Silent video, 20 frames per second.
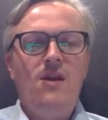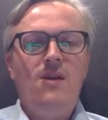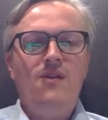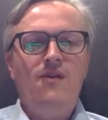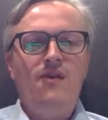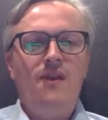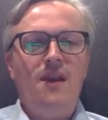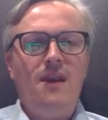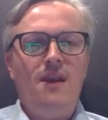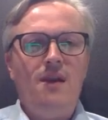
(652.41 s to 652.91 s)

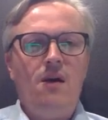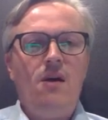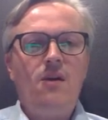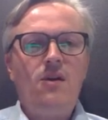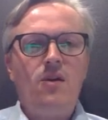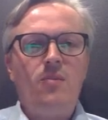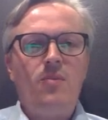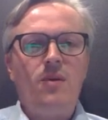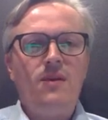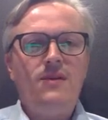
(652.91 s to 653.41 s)
feeding
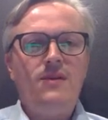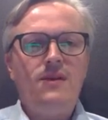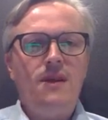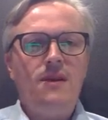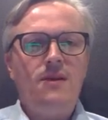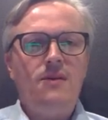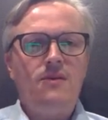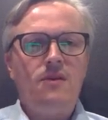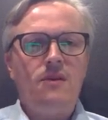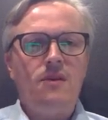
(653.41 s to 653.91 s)
occupancy
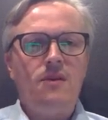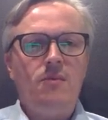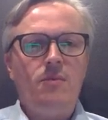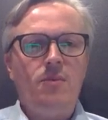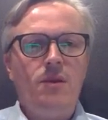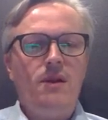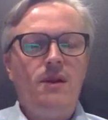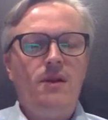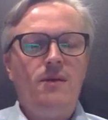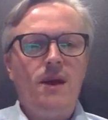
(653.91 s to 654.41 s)
into the
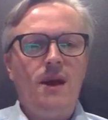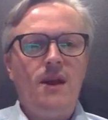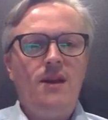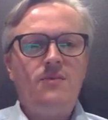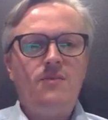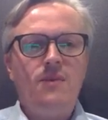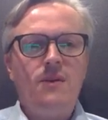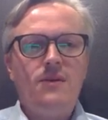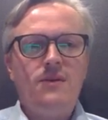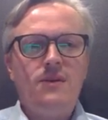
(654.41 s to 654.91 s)
building
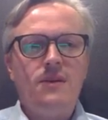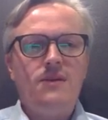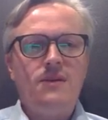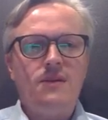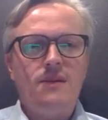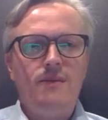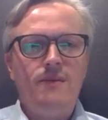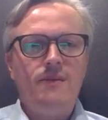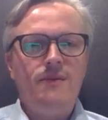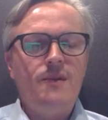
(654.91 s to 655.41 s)
management
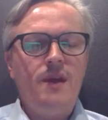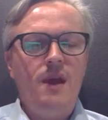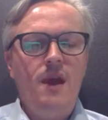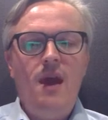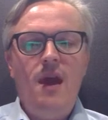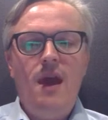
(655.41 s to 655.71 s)
systems.